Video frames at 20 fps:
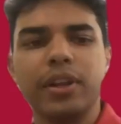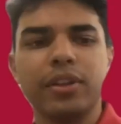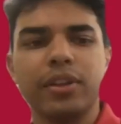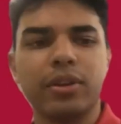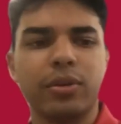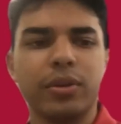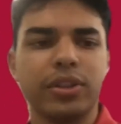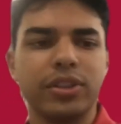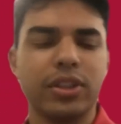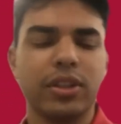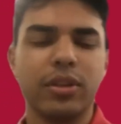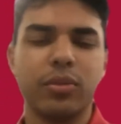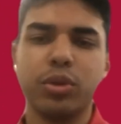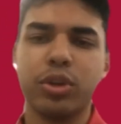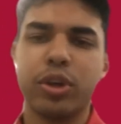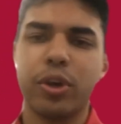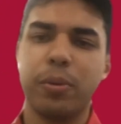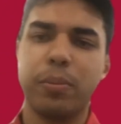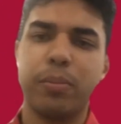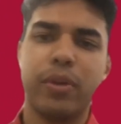question, we'll
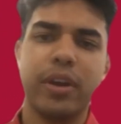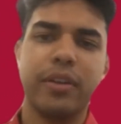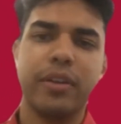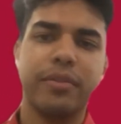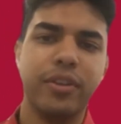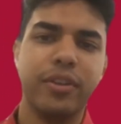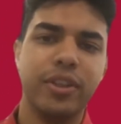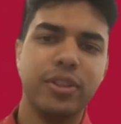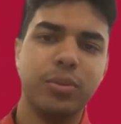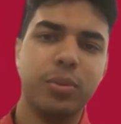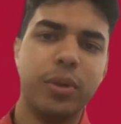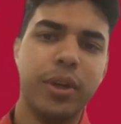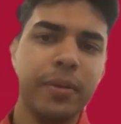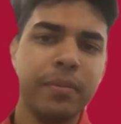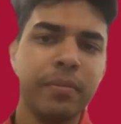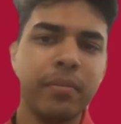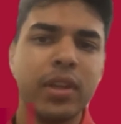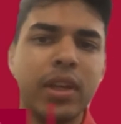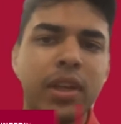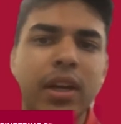go to Brad for this
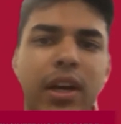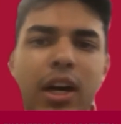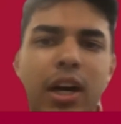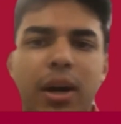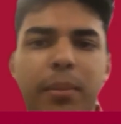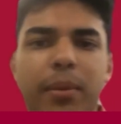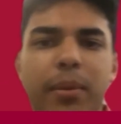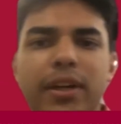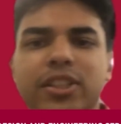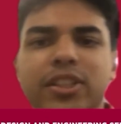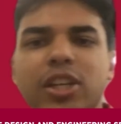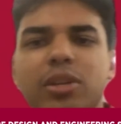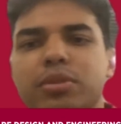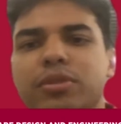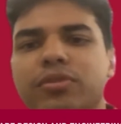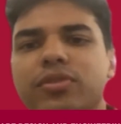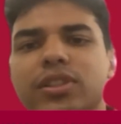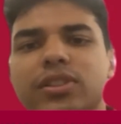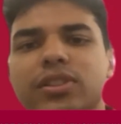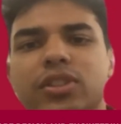one. Are teams
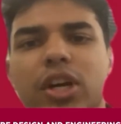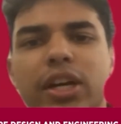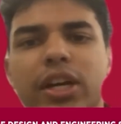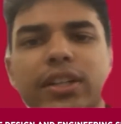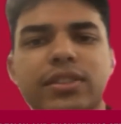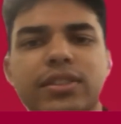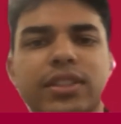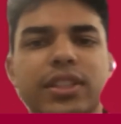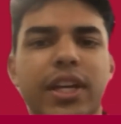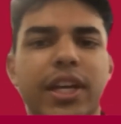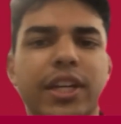of designers and